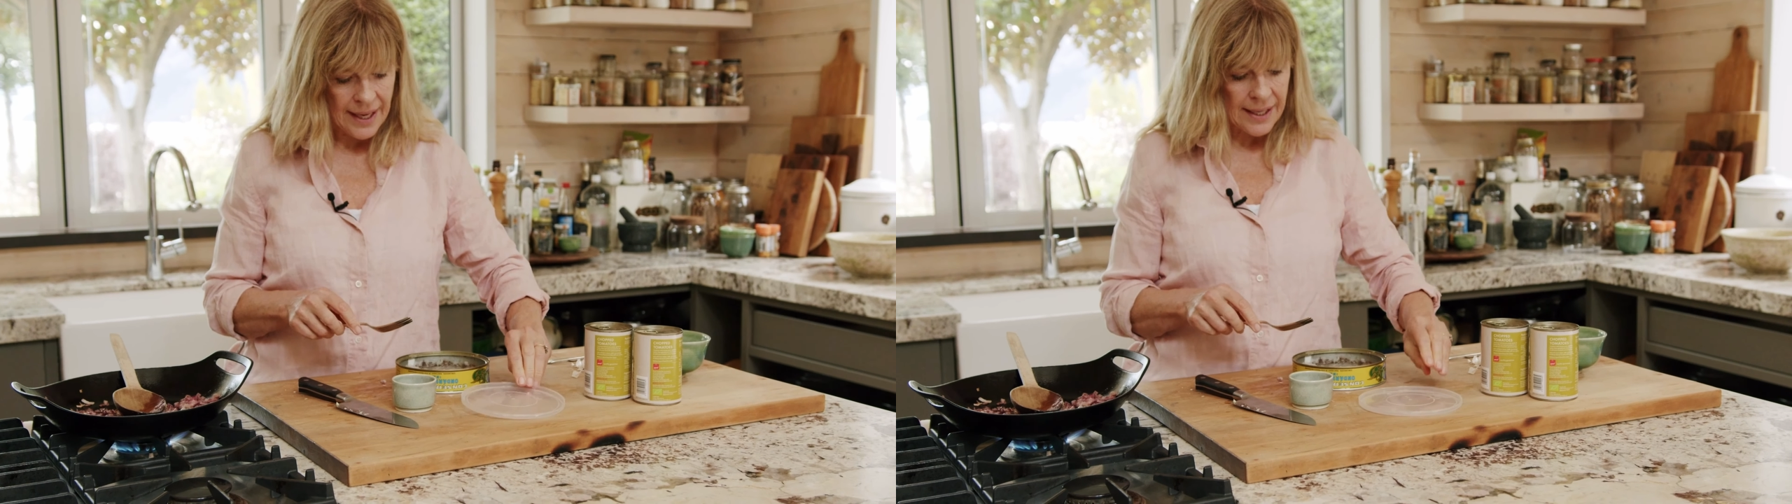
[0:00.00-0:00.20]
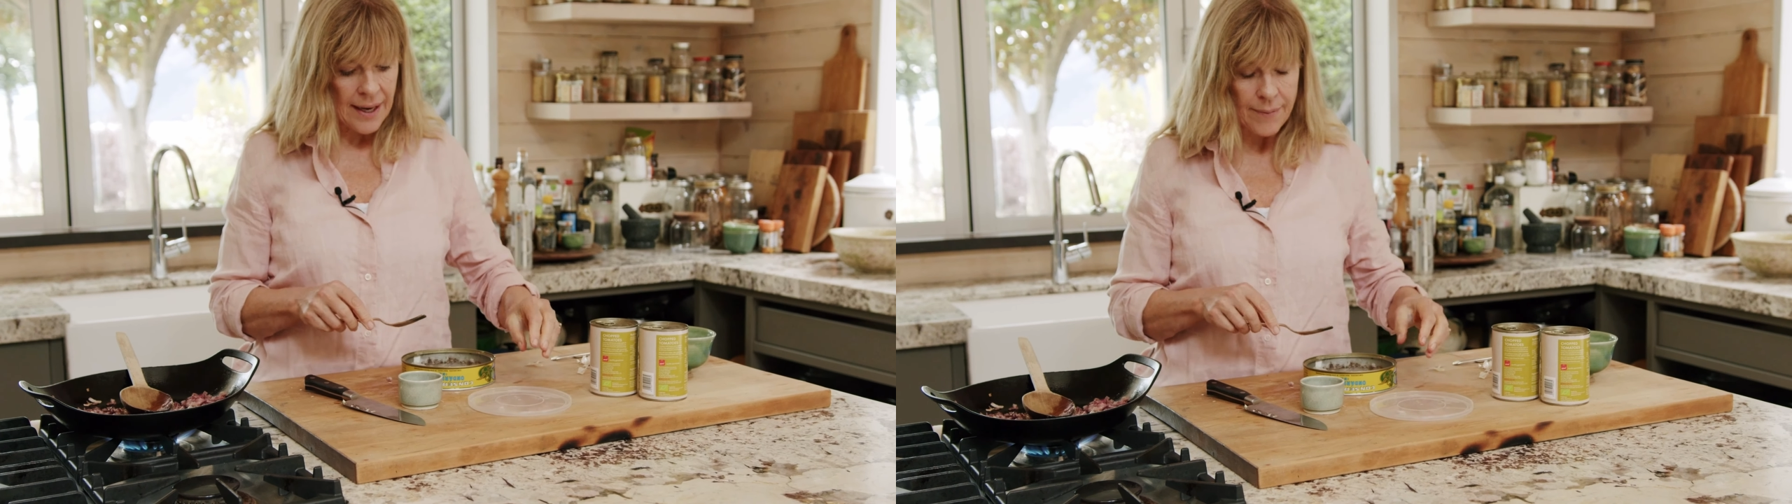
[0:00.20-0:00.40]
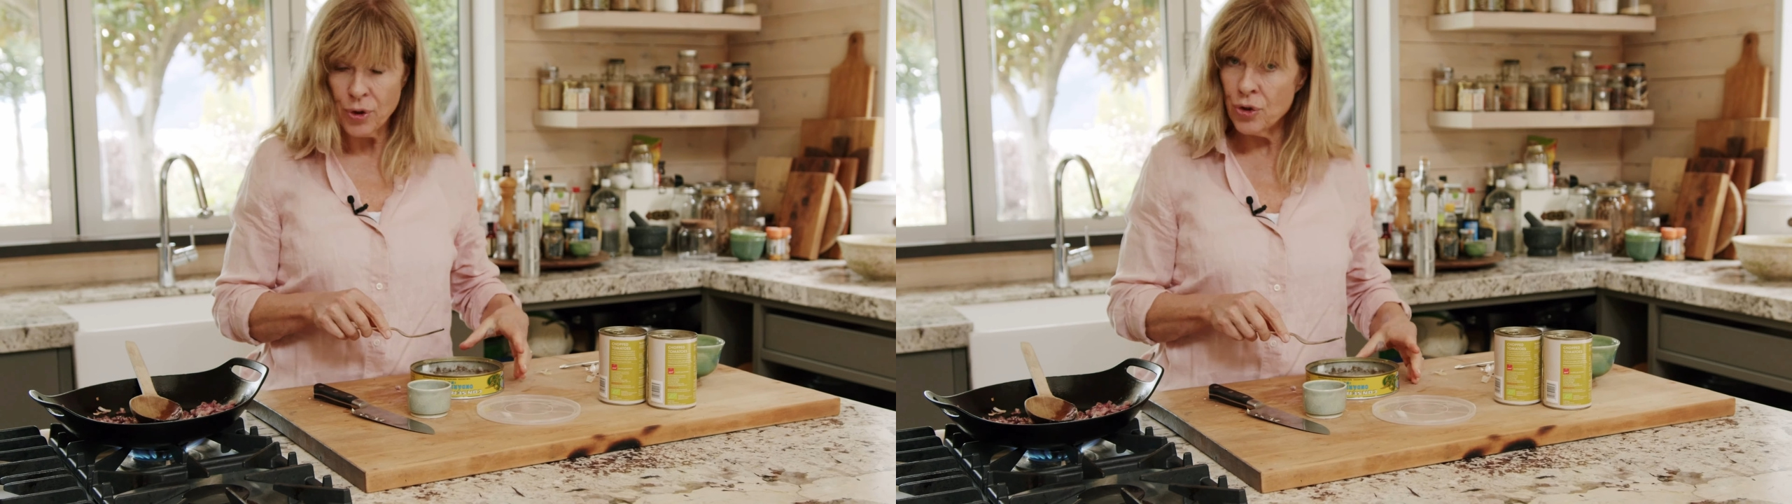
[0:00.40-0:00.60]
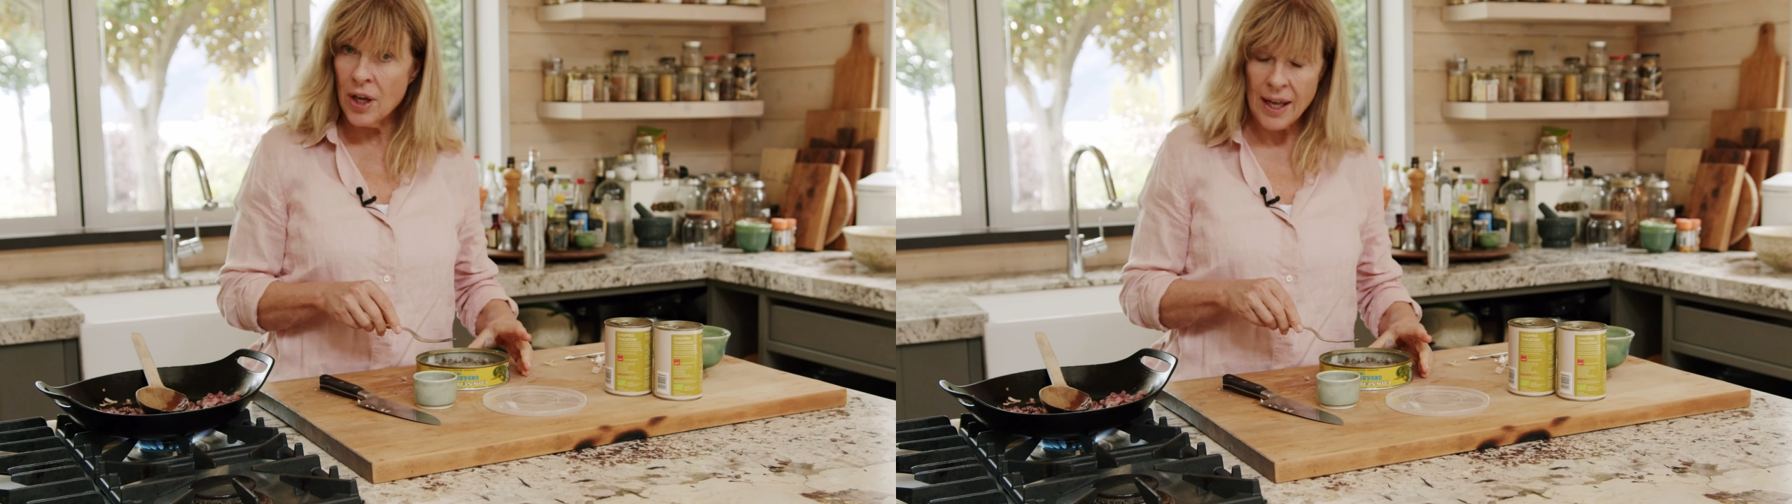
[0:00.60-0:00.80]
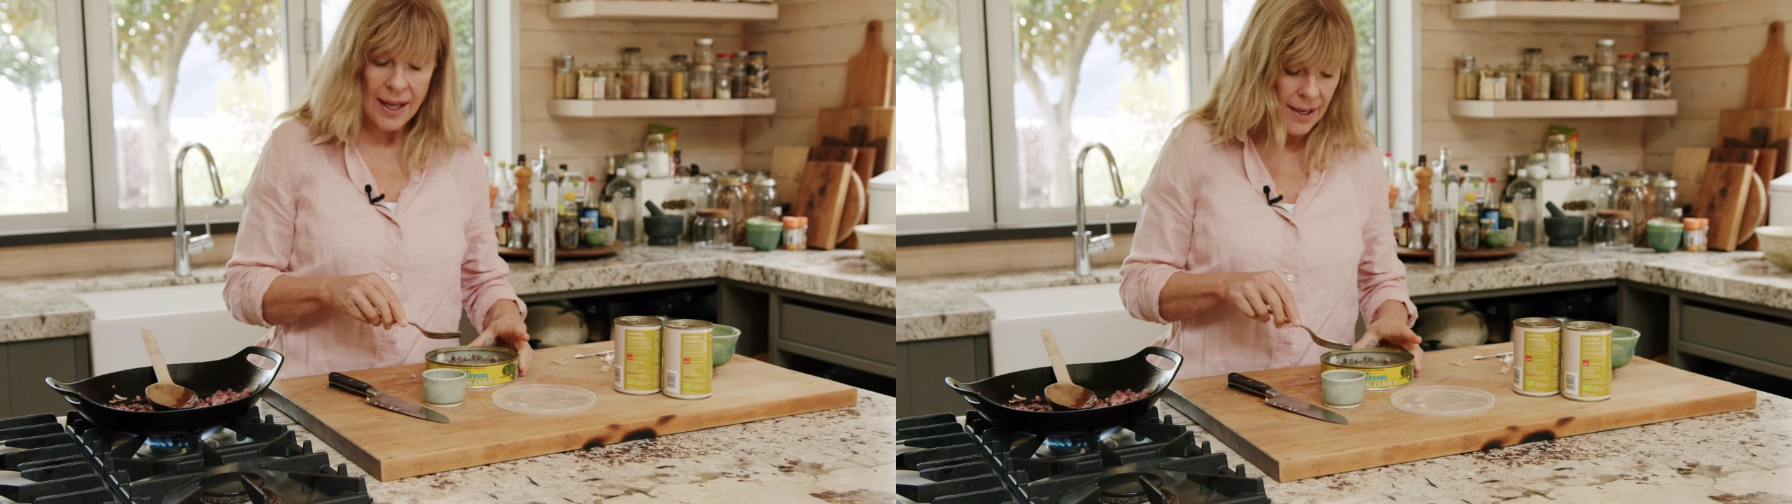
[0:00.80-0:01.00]
and I'm going
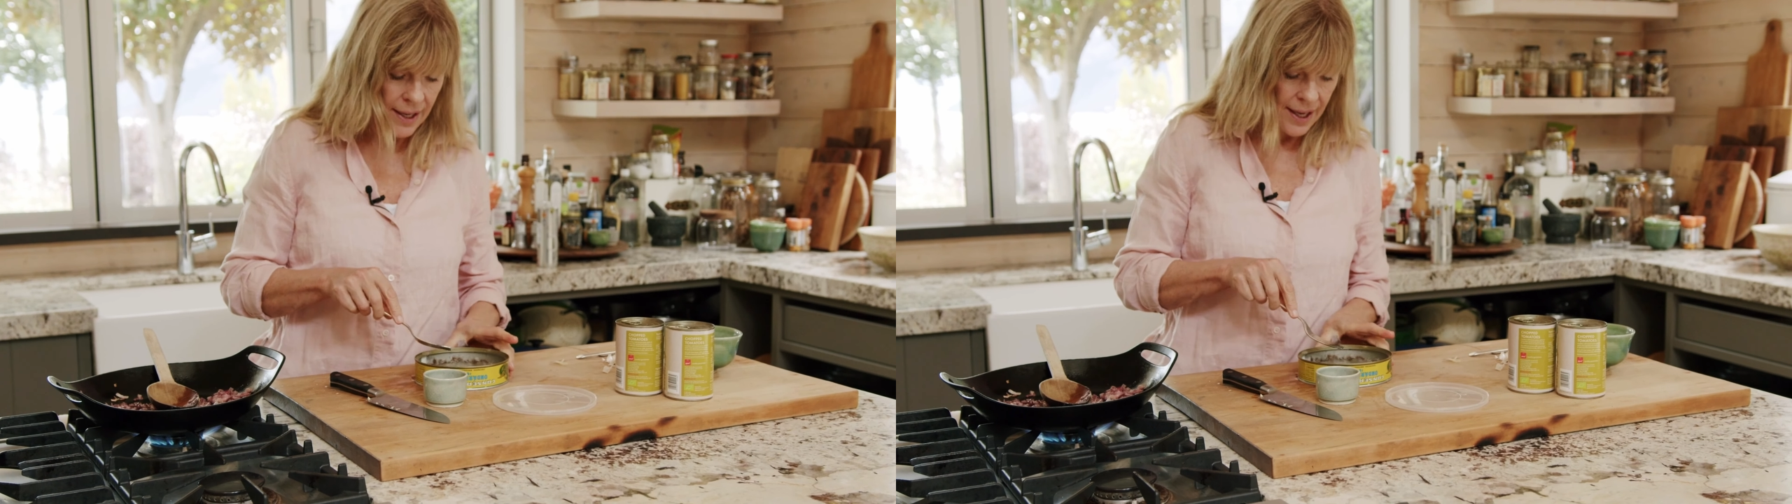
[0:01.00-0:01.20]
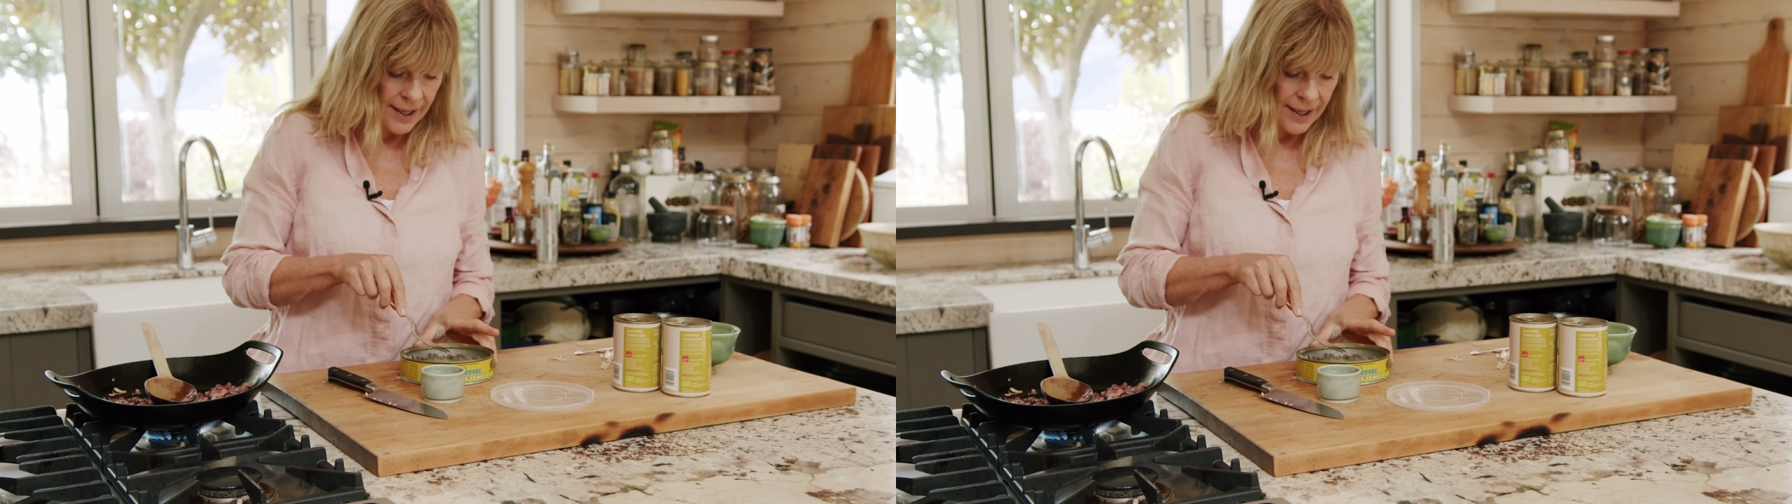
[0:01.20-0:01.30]
to add